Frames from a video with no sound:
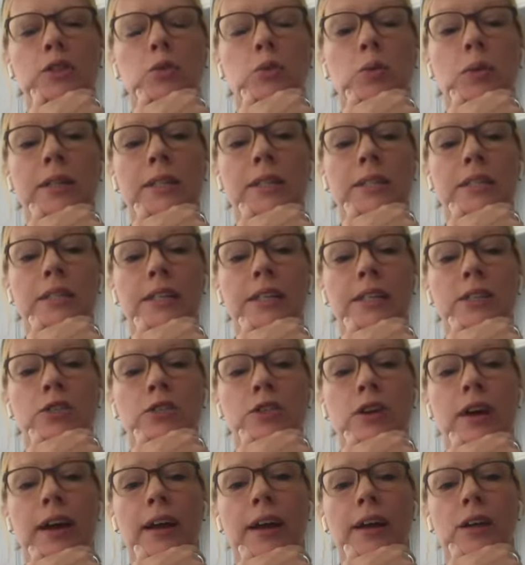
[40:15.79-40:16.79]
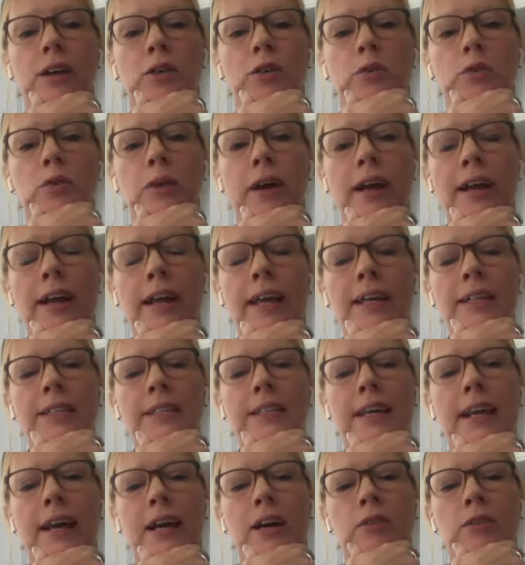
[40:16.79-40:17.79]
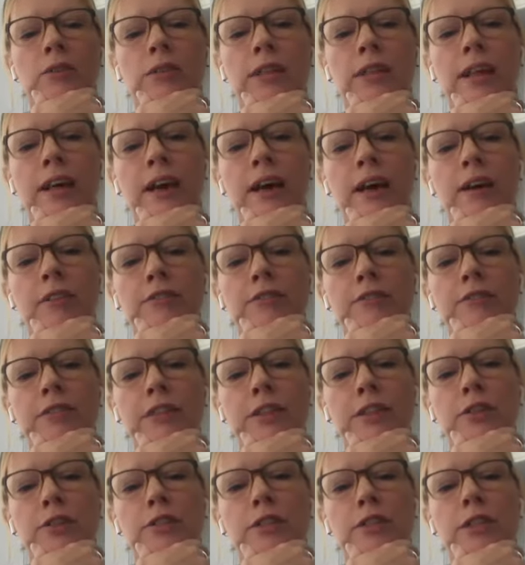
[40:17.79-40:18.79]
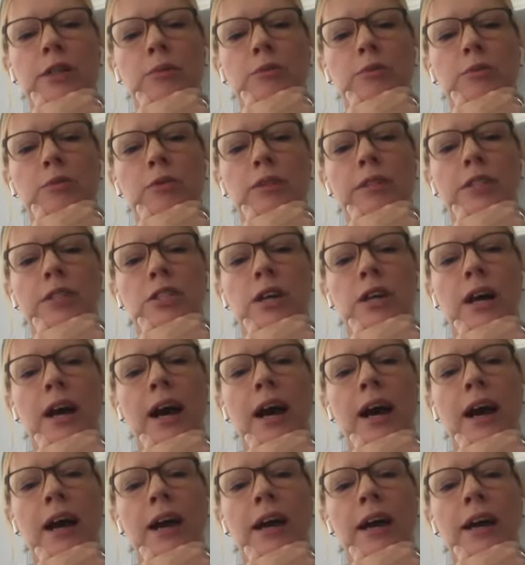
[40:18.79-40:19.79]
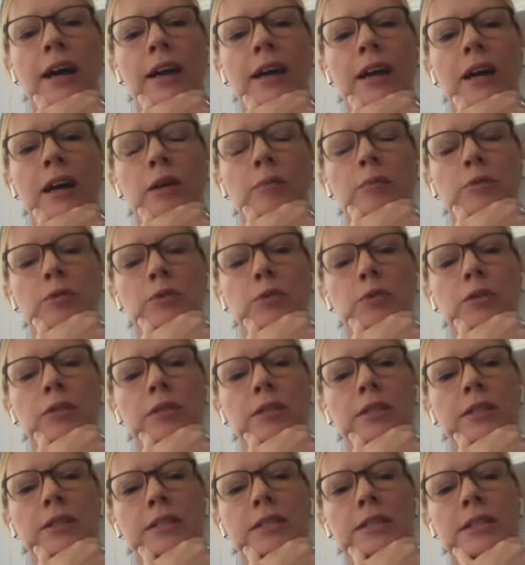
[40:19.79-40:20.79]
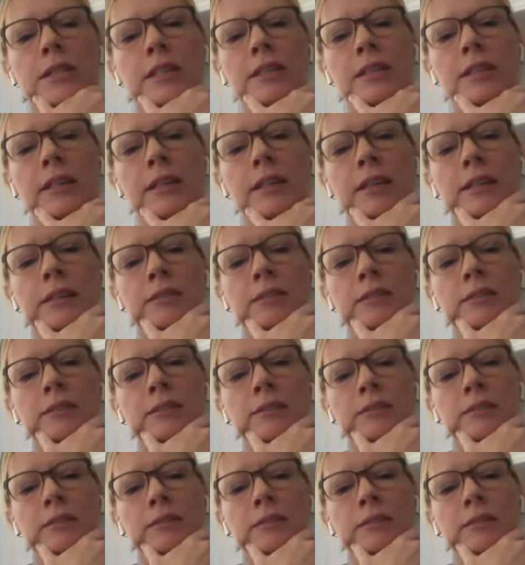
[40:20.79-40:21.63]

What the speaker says: Twisting triangle, right hand down, left fingertips reach high up toward the ceiling.